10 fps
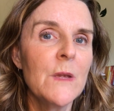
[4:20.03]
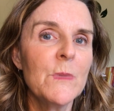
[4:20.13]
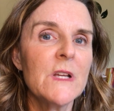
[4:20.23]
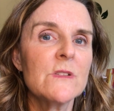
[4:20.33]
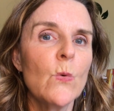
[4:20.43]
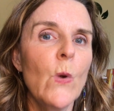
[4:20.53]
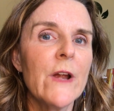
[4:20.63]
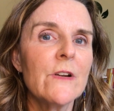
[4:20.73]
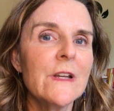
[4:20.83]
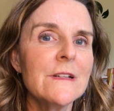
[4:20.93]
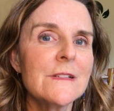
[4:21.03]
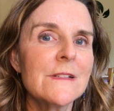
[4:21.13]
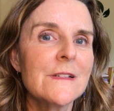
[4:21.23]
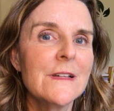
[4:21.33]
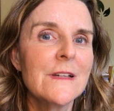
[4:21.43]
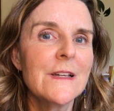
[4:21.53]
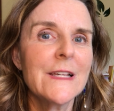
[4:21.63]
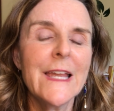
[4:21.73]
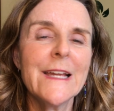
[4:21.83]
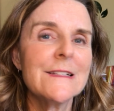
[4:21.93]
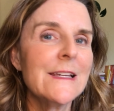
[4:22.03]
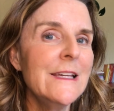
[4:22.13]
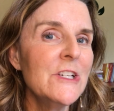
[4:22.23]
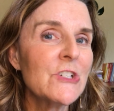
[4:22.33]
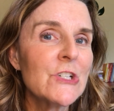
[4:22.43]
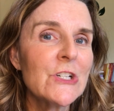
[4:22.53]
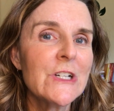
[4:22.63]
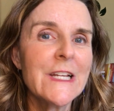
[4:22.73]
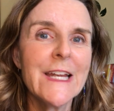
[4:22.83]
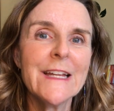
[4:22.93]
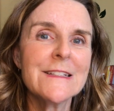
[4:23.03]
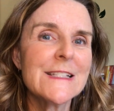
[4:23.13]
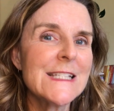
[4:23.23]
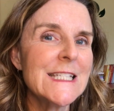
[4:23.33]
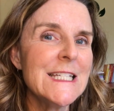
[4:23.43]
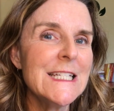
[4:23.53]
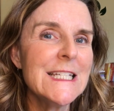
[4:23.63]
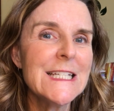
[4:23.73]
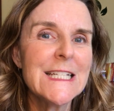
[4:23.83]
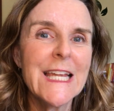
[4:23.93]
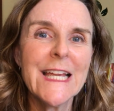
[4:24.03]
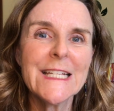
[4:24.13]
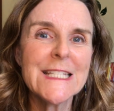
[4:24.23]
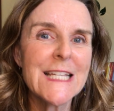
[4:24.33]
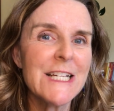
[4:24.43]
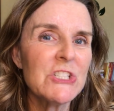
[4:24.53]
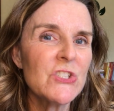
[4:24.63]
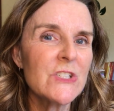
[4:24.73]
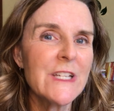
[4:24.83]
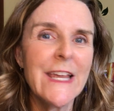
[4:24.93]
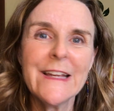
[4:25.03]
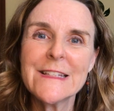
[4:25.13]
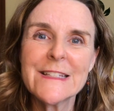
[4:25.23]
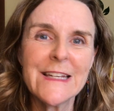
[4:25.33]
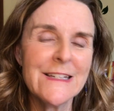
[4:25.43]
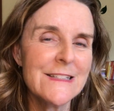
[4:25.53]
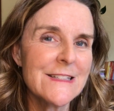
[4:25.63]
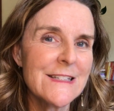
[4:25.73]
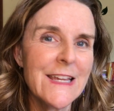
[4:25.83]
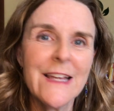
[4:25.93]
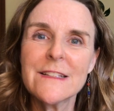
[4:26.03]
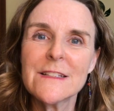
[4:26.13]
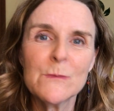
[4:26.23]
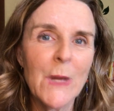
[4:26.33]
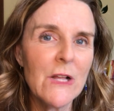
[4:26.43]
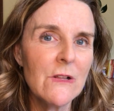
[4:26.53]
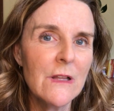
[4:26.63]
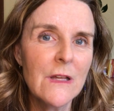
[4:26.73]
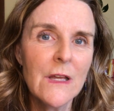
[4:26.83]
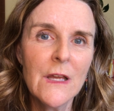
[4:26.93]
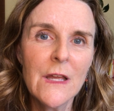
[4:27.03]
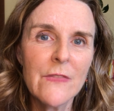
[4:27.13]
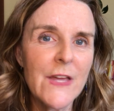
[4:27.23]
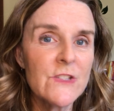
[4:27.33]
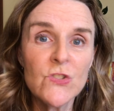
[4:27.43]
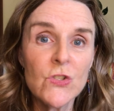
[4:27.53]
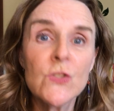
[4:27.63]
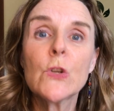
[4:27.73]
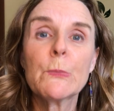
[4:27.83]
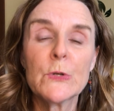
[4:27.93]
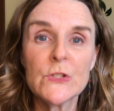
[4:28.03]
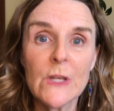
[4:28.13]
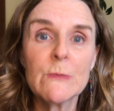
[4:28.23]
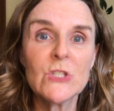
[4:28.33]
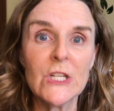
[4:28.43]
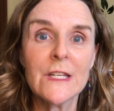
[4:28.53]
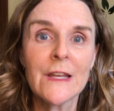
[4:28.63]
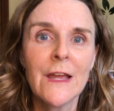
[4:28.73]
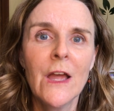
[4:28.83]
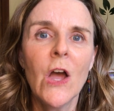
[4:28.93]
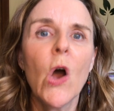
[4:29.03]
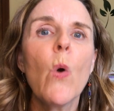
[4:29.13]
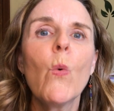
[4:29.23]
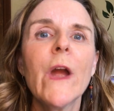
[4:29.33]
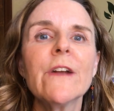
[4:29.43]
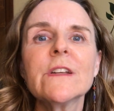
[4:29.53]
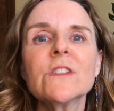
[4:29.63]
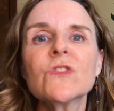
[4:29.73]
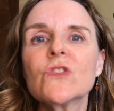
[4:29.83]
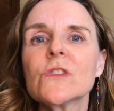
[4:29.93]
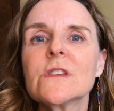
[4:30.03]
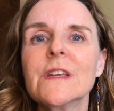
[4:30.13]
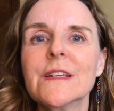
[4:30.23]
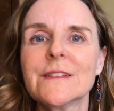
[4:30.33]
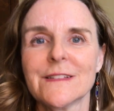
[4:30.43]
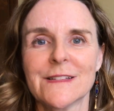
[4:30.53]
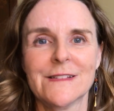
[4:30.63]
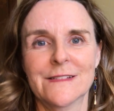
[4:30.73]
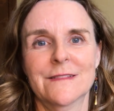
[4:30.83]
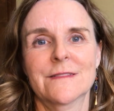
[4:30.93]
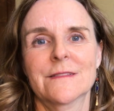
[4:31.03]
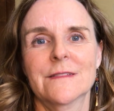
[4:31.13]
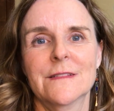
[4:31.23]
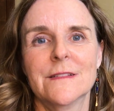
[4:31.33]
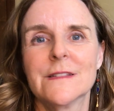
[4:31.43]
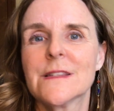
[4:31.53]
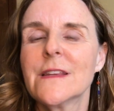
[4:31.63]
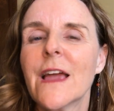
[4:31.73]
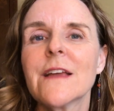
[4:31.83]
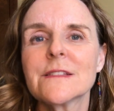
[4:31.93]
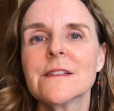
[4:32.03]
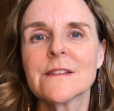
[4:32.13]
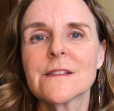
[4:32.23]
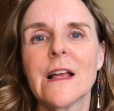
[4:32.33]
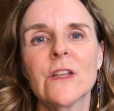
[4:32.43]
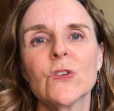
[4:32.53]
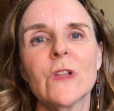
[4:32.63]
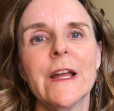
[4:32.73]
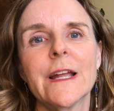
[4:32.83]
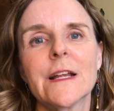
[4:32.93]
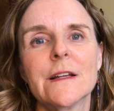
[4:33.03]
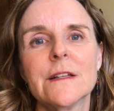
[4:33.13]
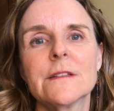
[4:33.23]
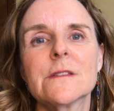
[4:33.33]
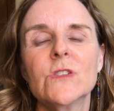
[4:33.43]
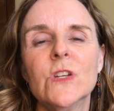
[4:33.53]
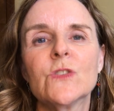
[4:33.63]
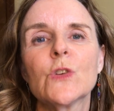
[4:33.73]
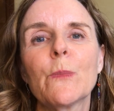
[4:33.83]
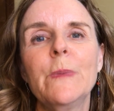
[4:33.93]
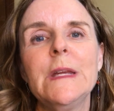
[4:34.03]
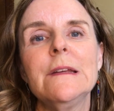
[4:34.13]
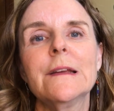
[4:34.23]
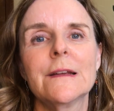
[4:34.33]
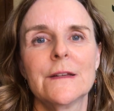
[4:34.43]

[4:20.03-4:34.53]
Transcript: Because awareness can't hear, can't see, can't touch, can't taste, can't smell. That's just your perception. Awareness just is. It's the essence underlying. It's it's your being.